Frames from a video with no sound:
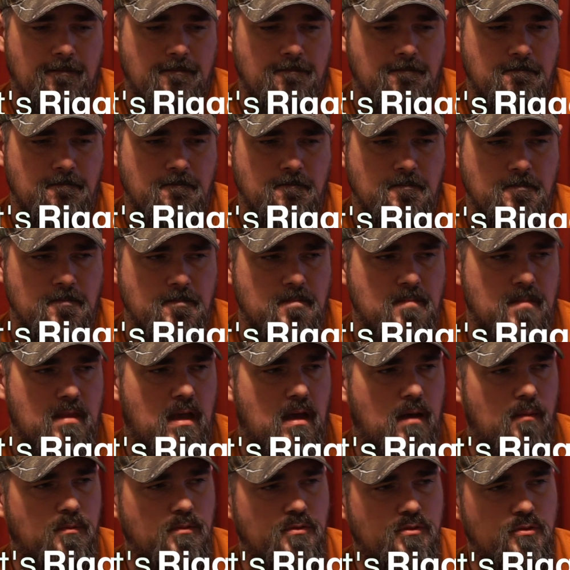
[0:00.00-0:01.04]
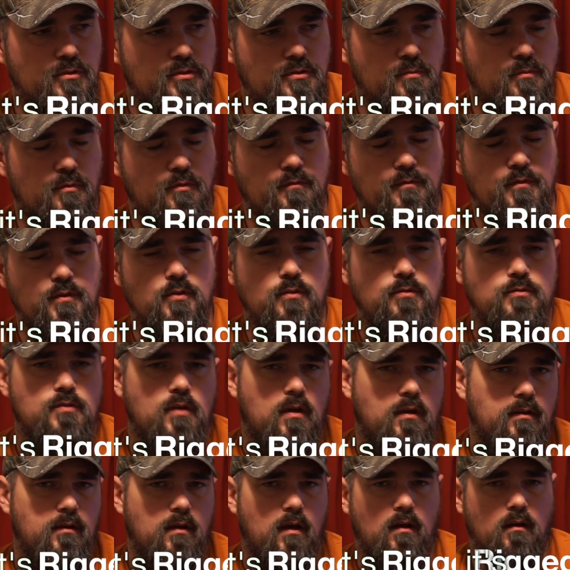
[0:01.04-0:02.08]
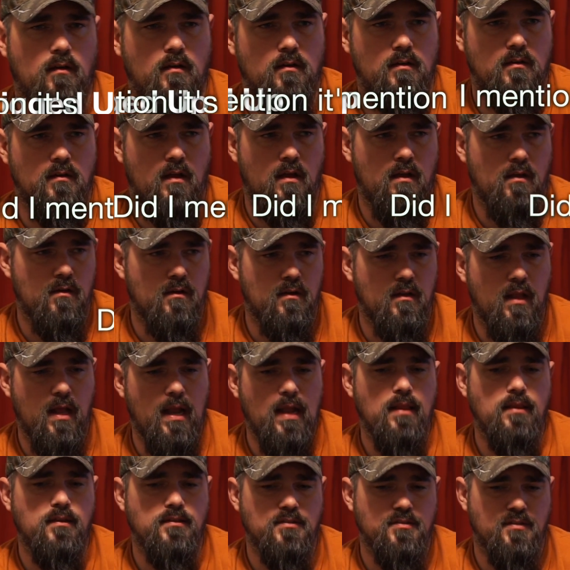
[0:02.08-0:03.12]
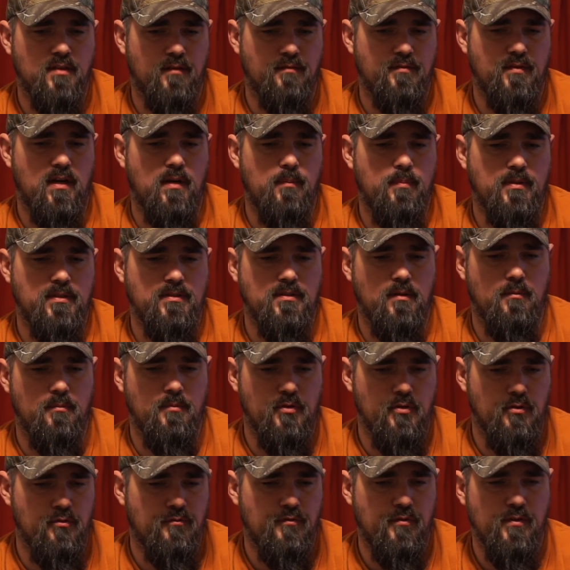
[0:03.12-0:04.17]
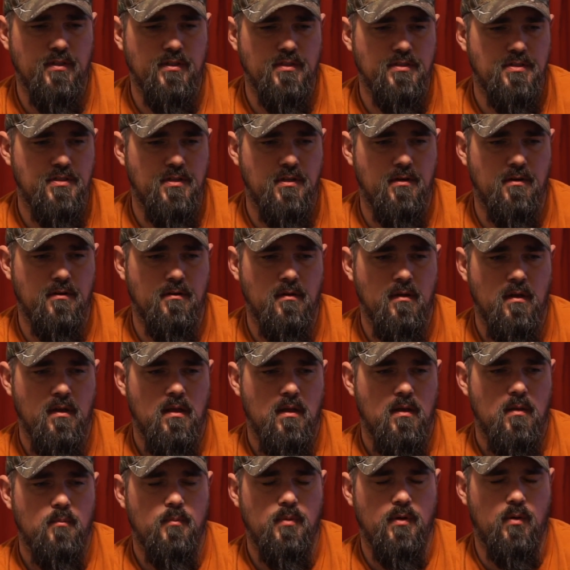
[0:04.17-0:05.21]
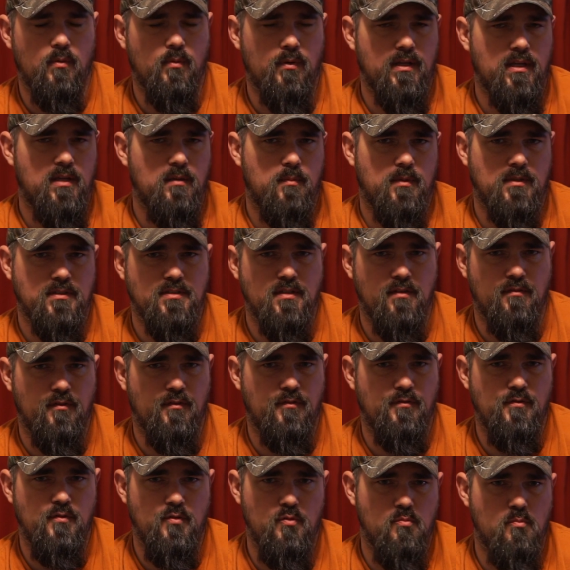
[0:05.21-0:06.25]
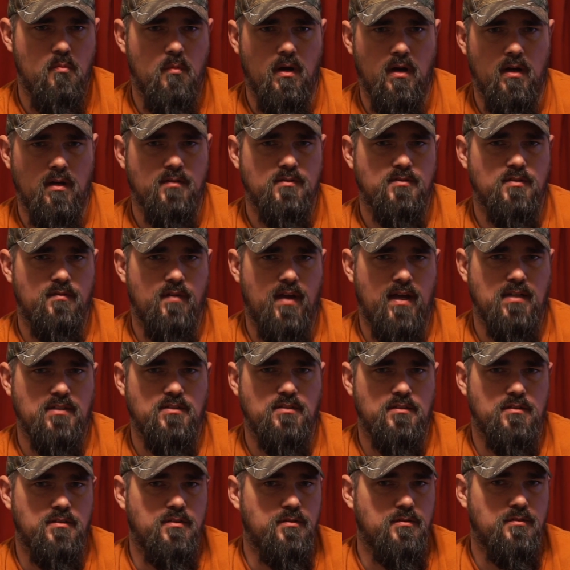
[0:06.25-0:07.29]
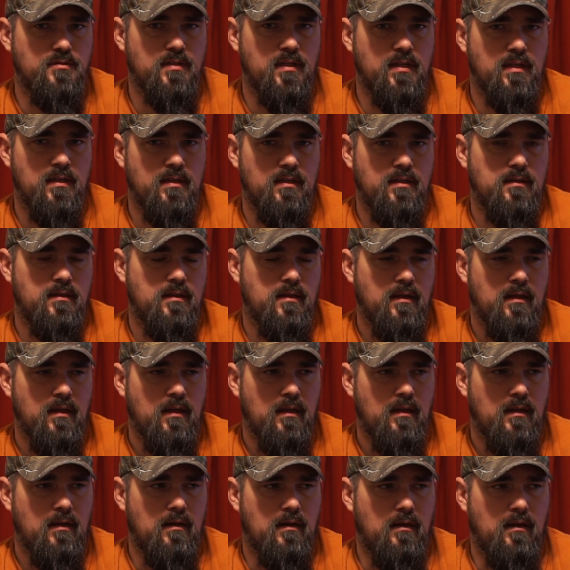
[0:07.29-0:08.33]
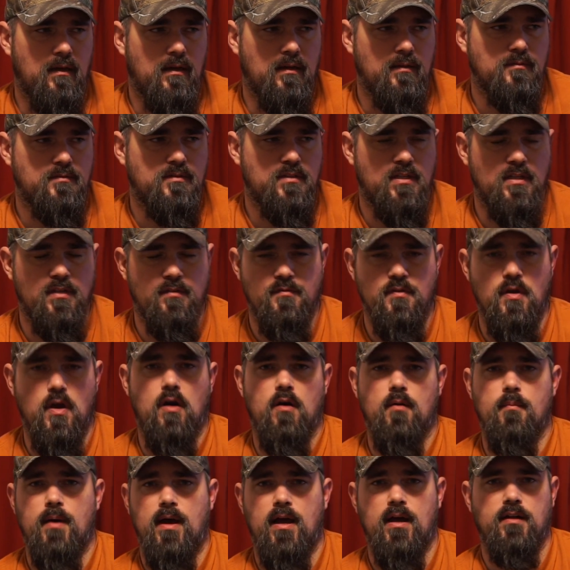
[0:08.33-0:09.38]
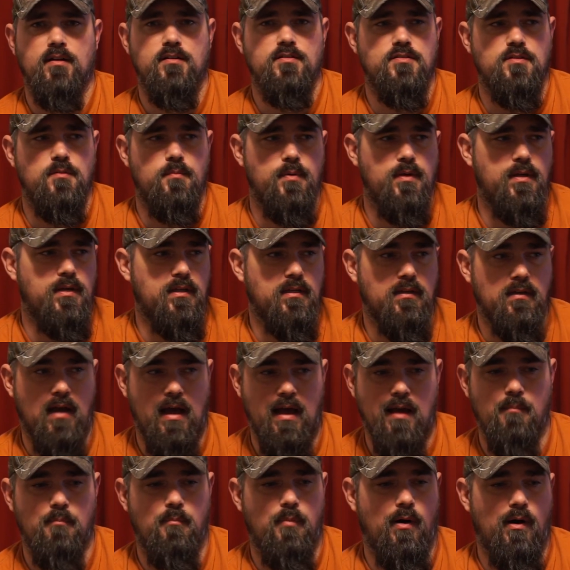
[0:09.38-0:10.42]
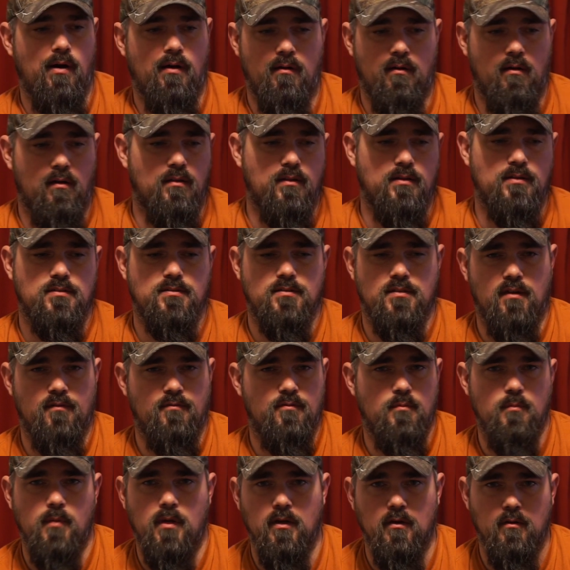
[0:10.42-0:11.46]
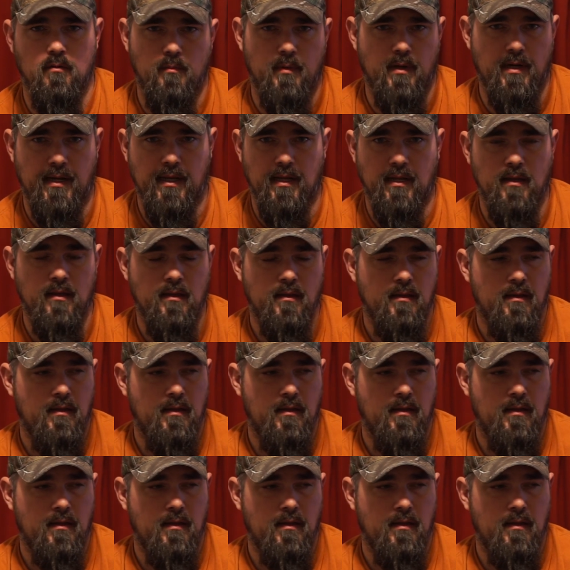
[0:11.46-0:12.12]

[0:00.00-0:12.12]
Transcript: I'm going to do some reviews on a lot of the stuff that I picked up new for this year, but I want to give myself a few months of actually using it. To give you all my honest opinion. I bought all this stuff with my own money.